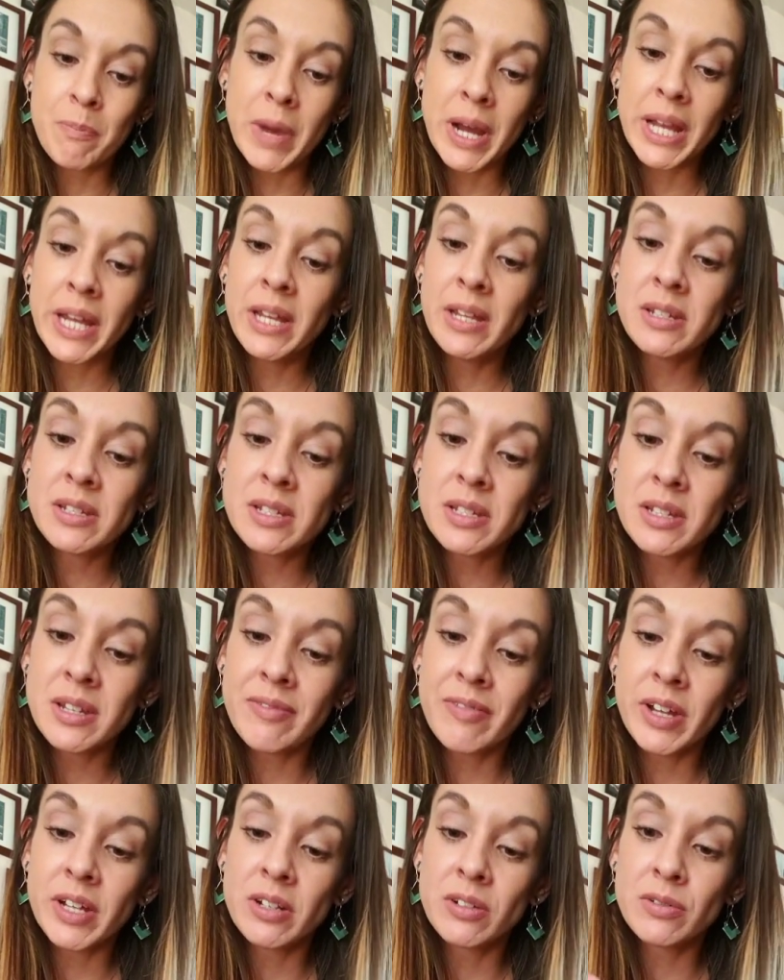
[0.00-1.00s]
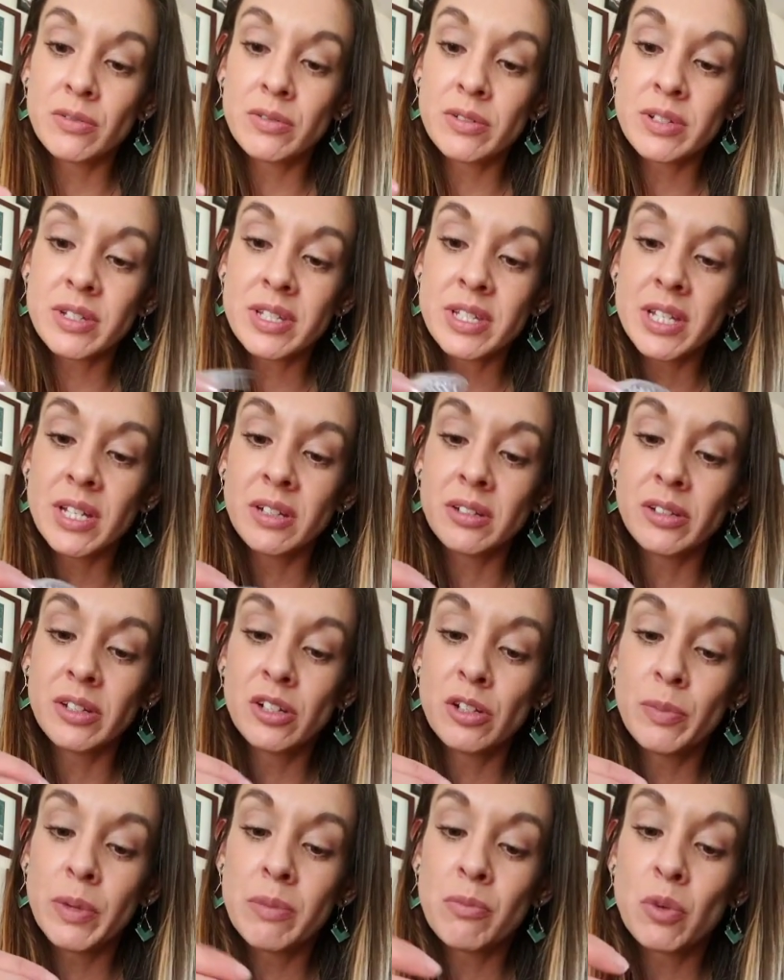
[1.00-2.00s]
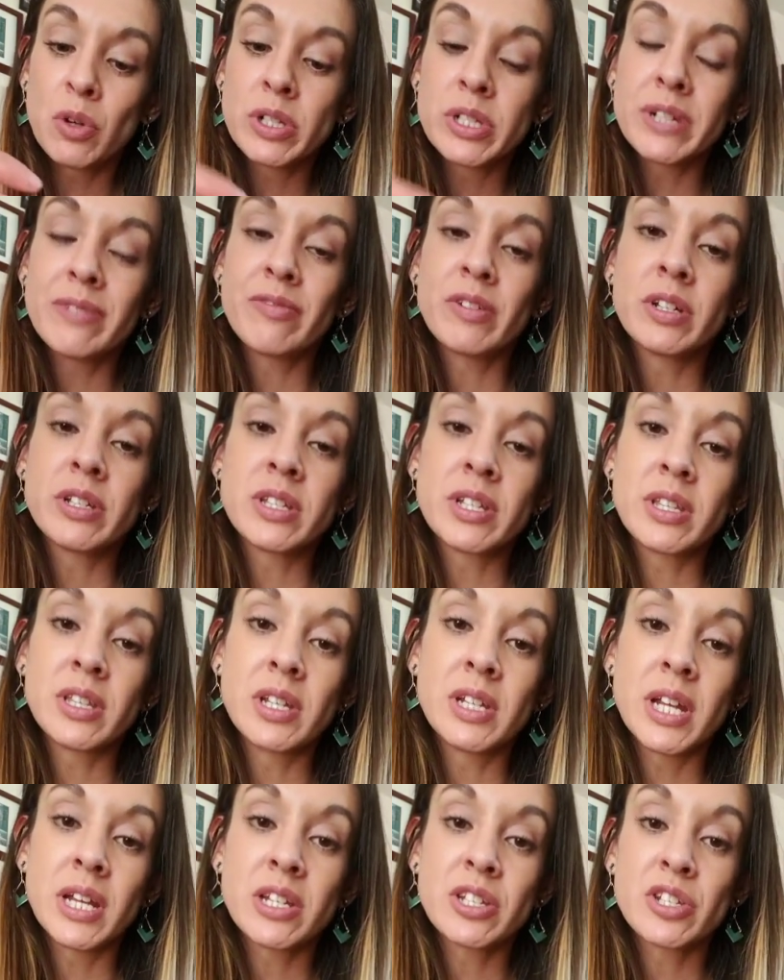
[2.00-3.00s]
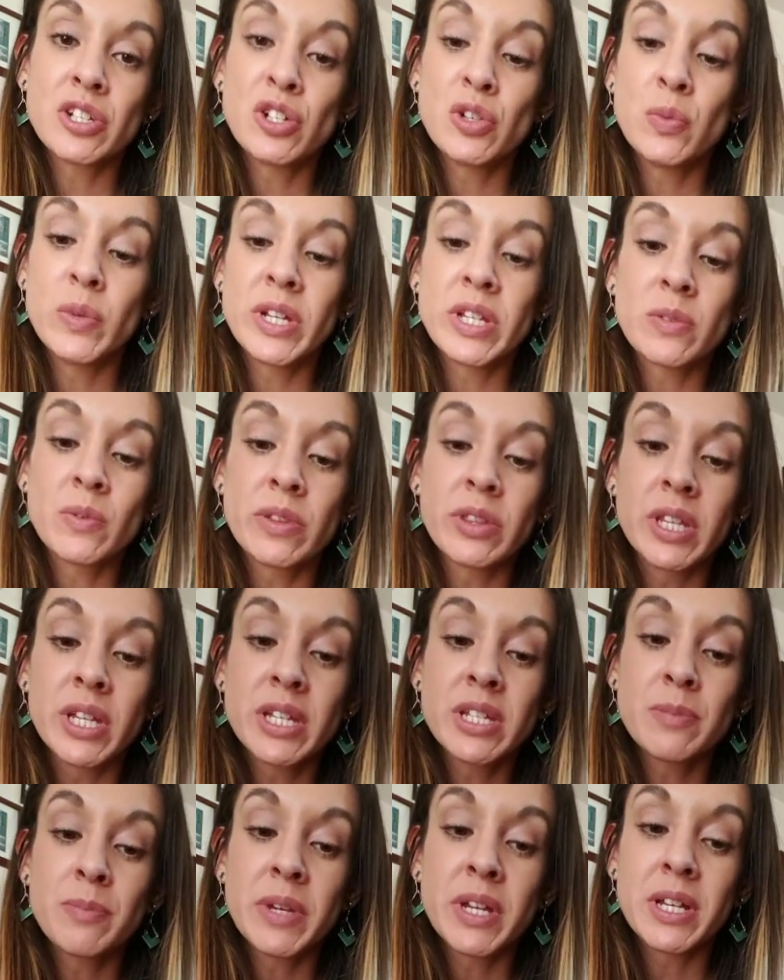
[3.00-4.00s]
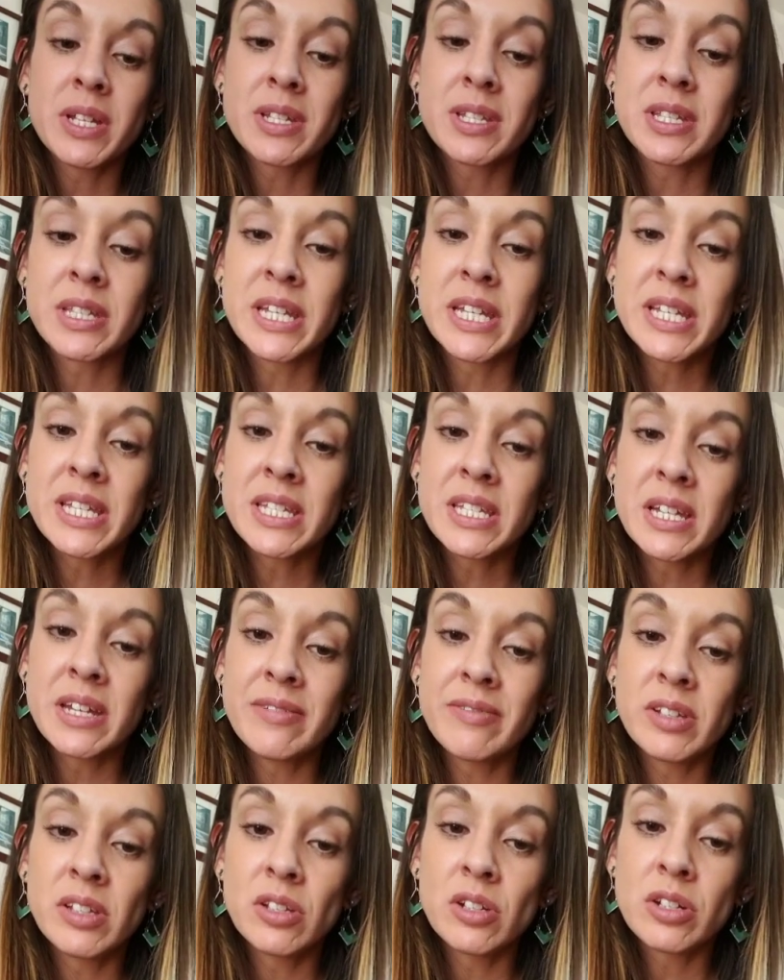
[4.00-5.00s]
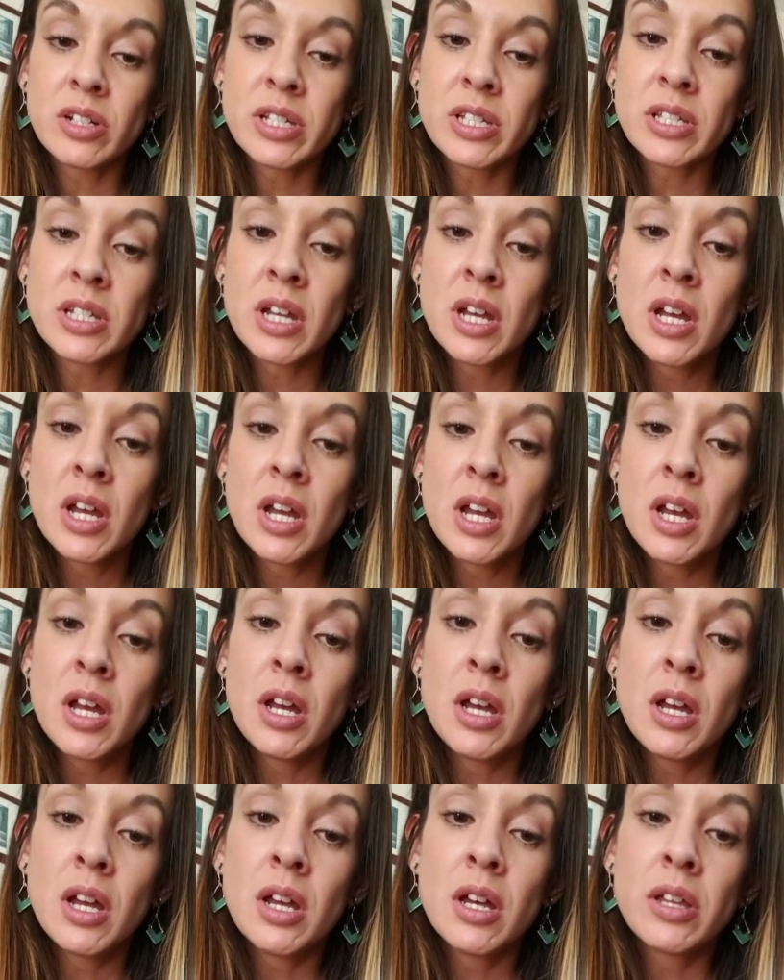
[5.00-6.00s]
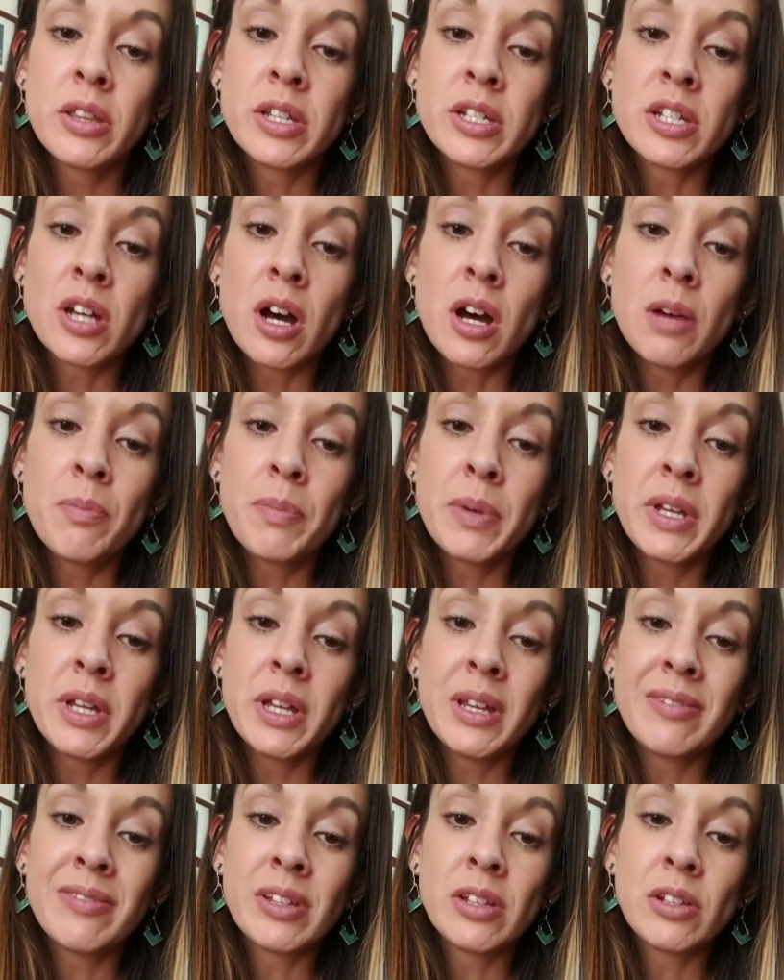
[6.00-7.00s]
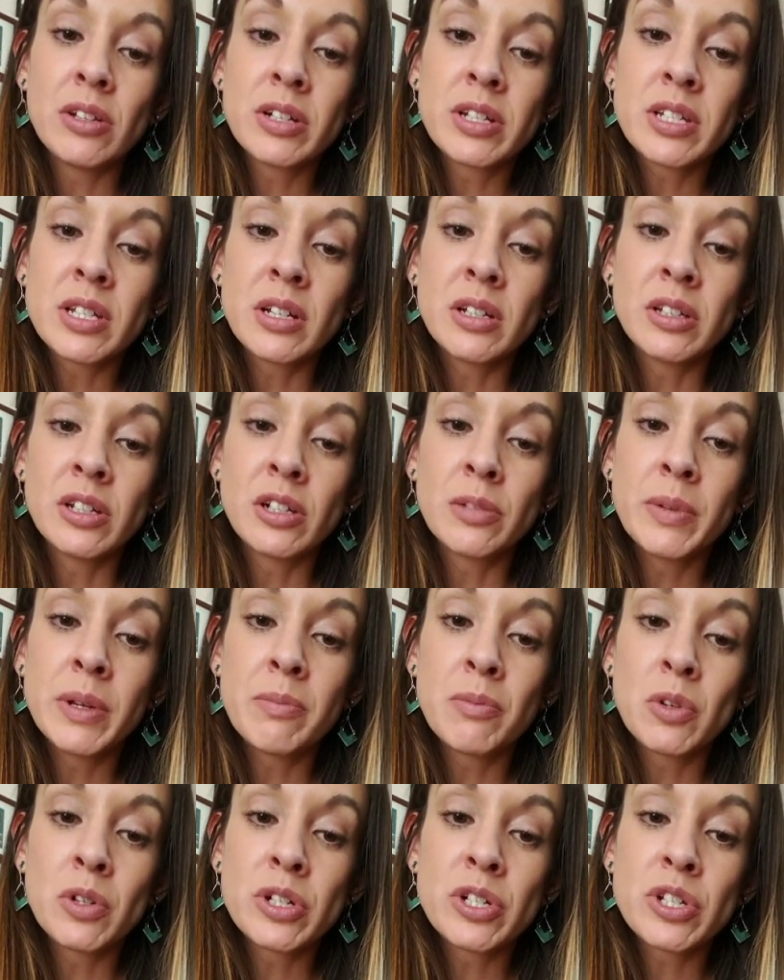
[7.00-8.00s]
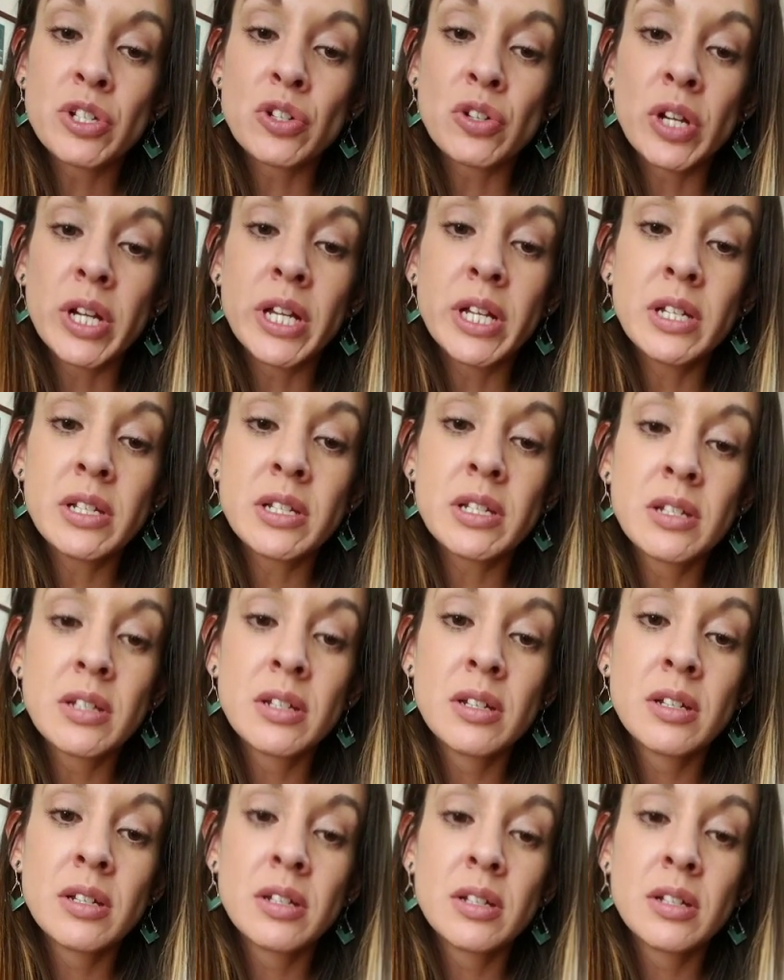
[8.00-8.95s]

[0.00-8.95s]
might, if I don't see a little bit more difference in the next 2 weeks with this, because this even looks, the top even looks a little bit more straight